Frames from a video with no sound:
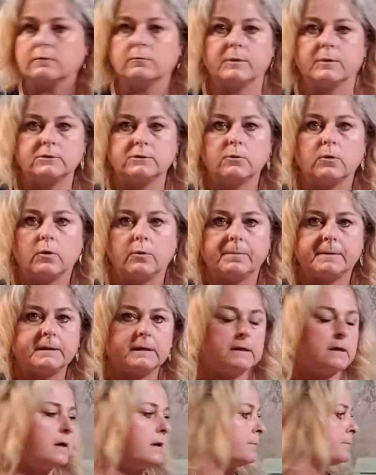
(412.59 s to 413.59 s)
when you
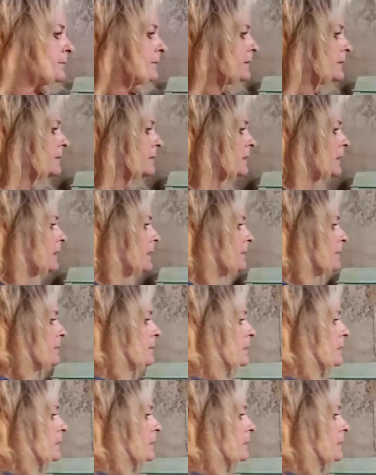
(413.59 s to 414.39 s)
open up the